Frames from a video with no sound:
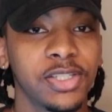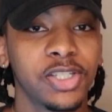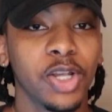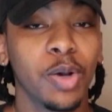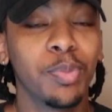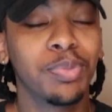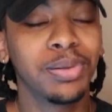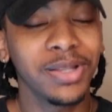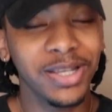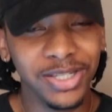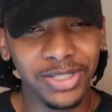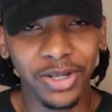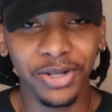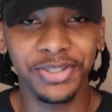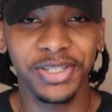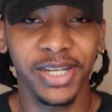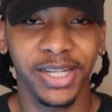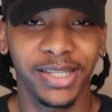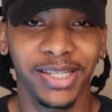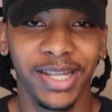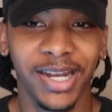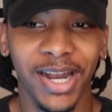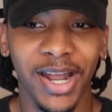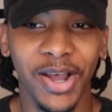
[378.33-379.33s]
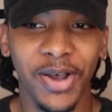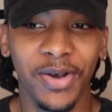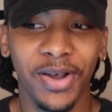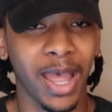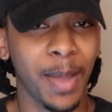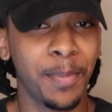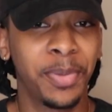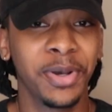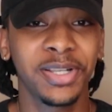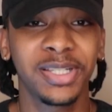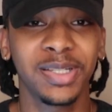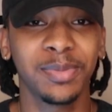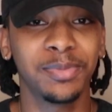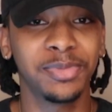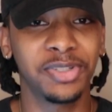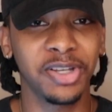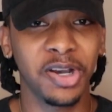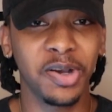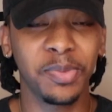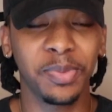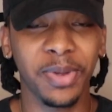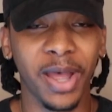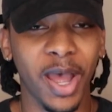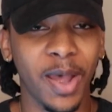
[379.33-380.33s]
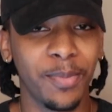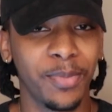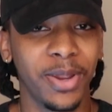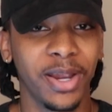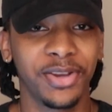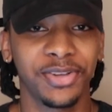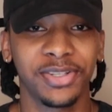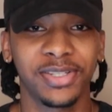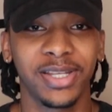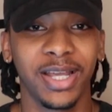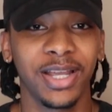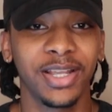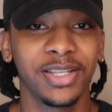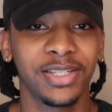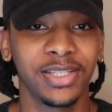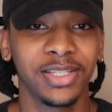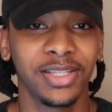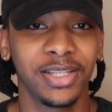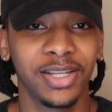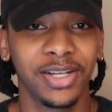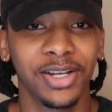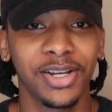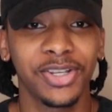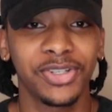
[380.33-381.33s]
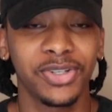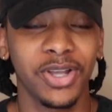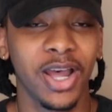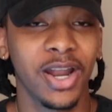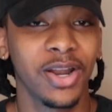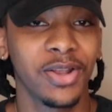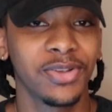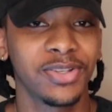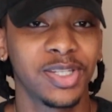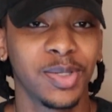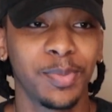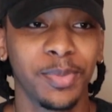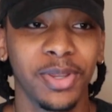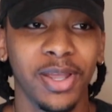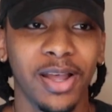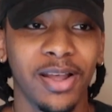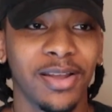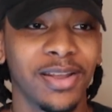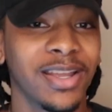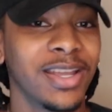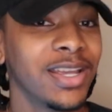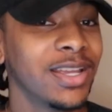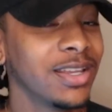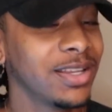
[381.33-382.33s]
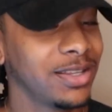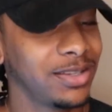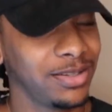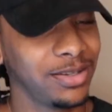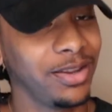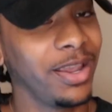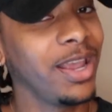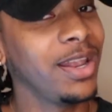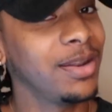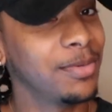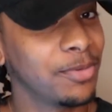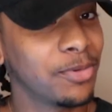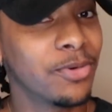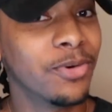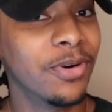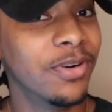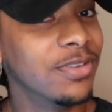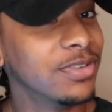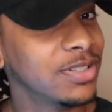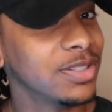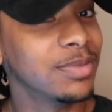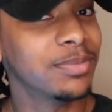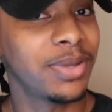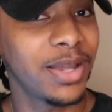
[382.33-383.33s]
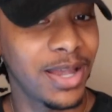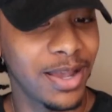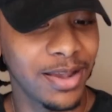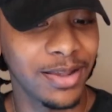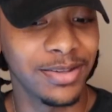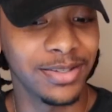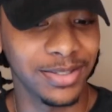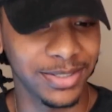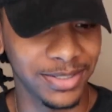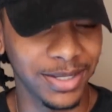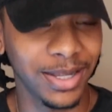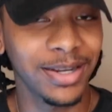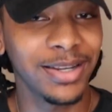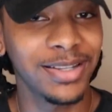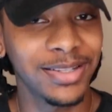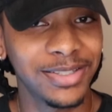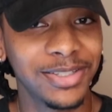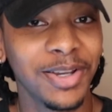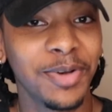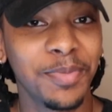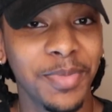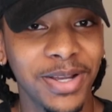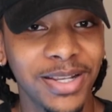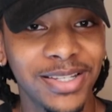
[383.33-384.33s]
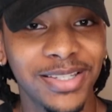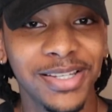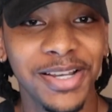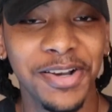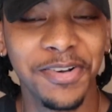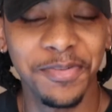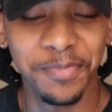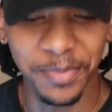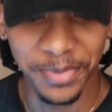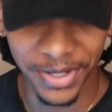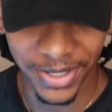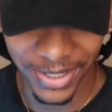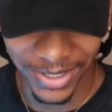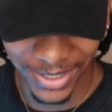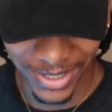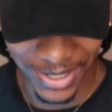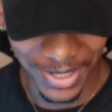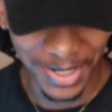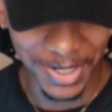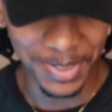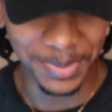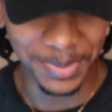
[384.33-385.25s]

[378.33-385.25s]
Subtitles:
So please go check that out. I put some dope ab exercises in there, so I know some of y'all gained them quarantine pounds because I did tell myself. But